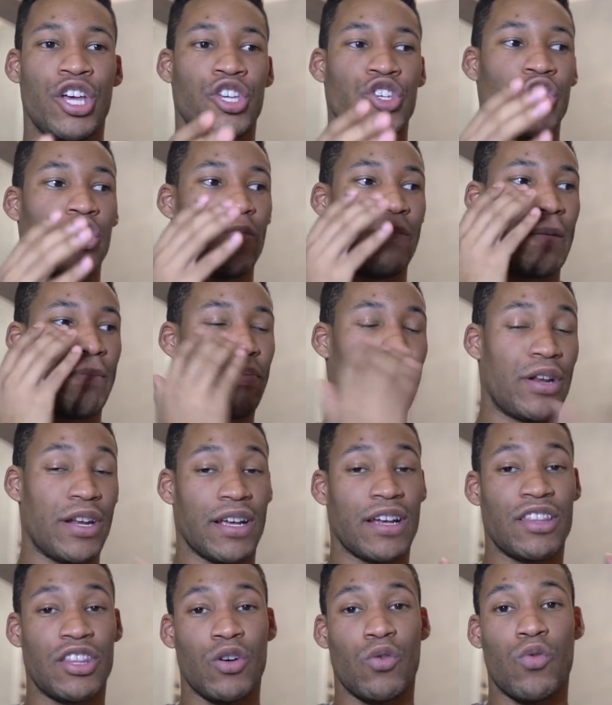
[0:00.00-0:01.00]
you'll be
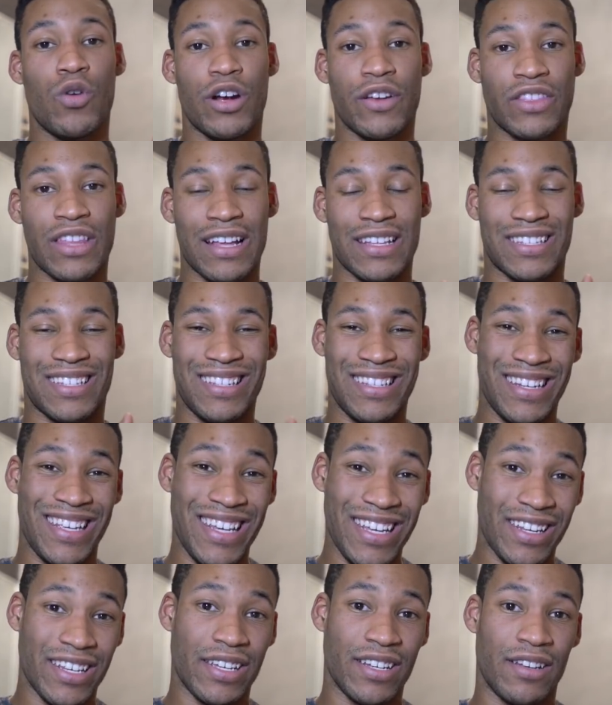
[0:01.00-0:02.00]
putting in the work that's
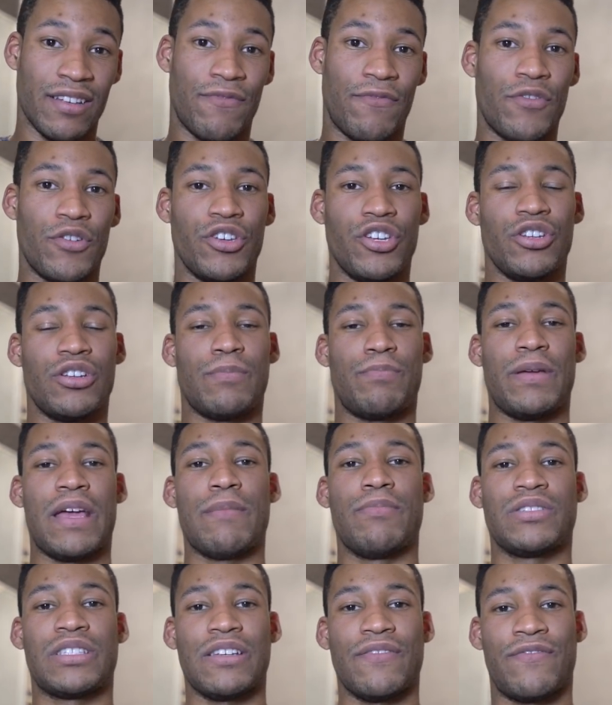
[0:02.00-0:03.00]
needed for you to be
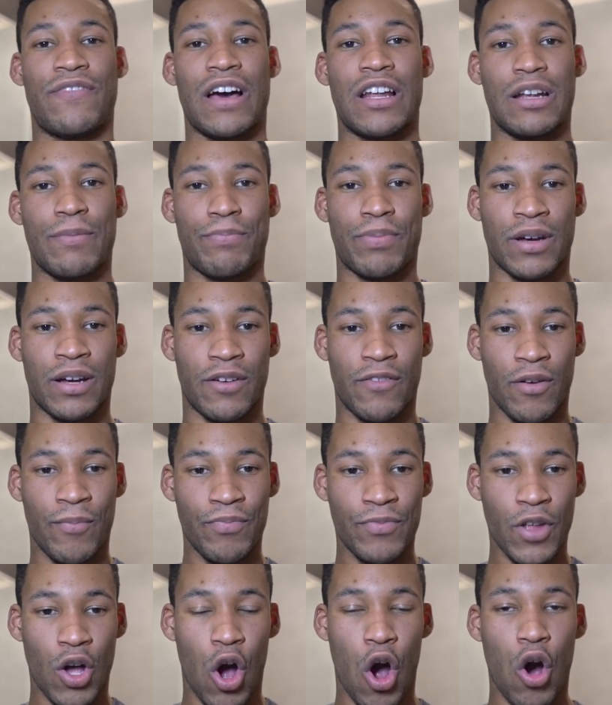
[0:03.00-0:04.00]
able to develop a
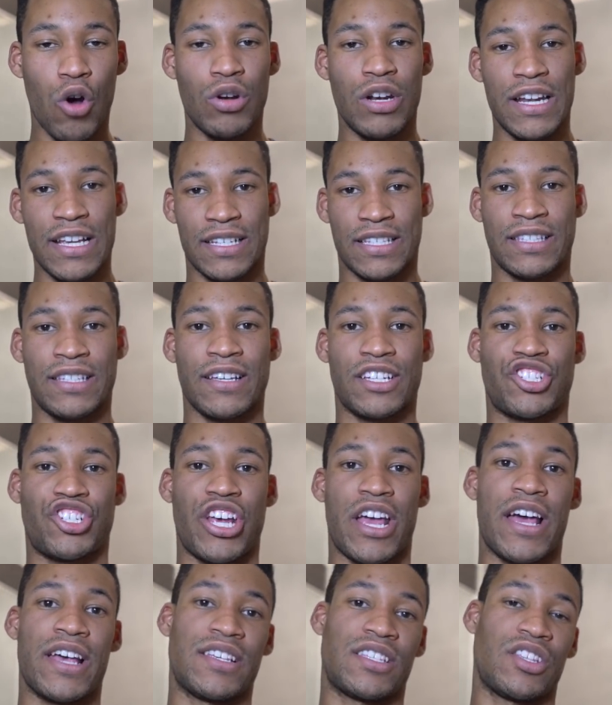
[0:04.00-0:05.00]
holistic
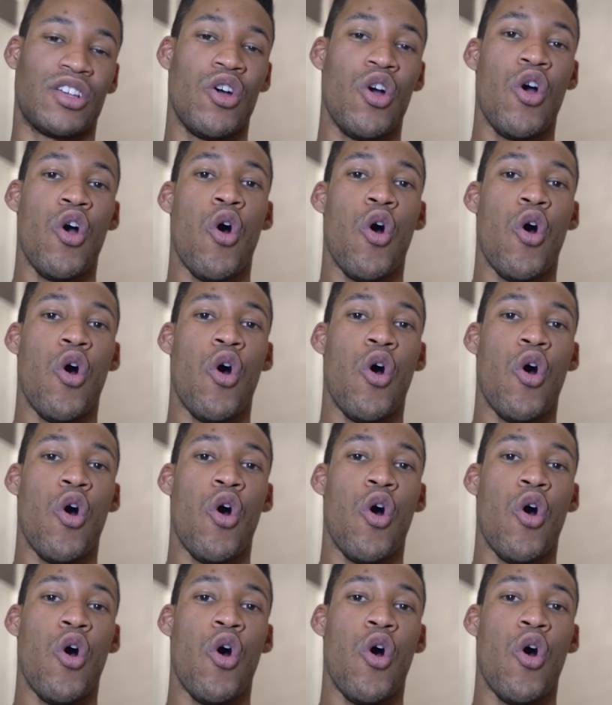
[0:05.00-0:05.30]
chest